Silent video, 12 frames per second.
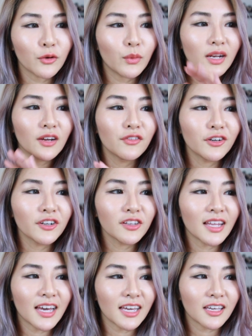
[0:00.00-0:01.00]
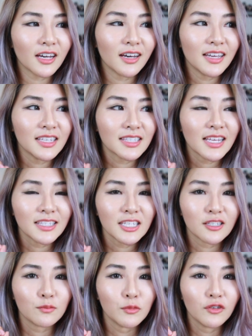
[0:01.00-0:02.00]
so whenever like it
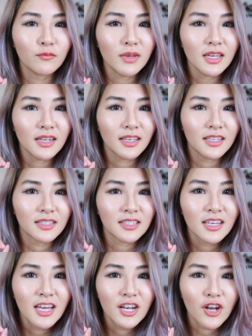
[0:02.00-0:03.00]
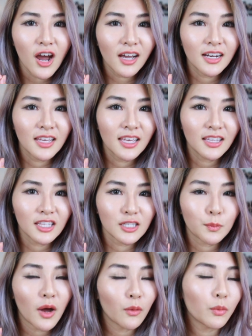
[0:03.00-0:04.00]
senses movement, it's not gonna hit the
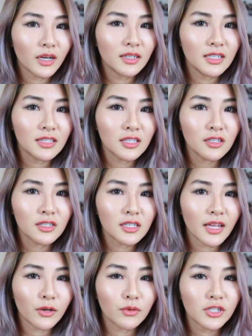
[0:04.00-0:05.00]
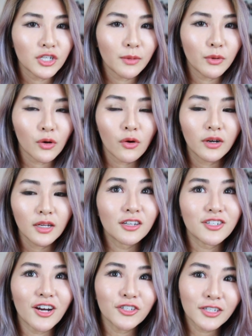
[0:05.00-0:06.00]
spot where it needs to like reshape your cornea.
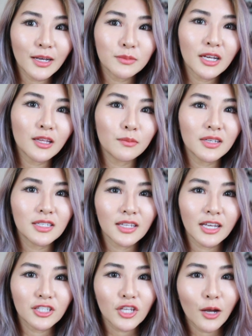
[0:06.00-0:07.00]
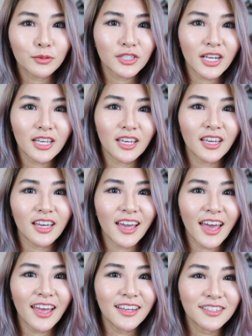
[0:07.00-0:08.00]
The doctor kept telling me to like stop shaking,
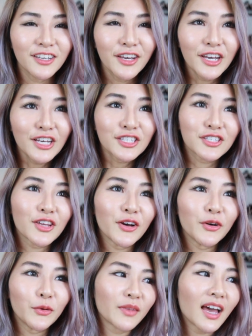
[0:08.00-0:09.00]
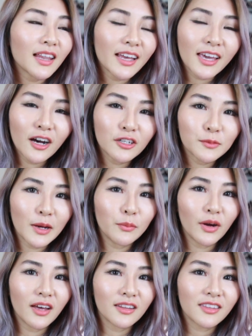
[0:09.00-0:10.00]
and so I like held my
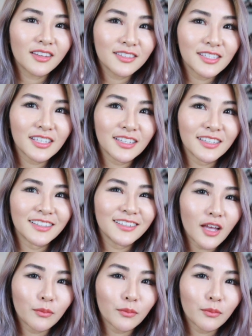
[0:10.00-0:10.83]
breath to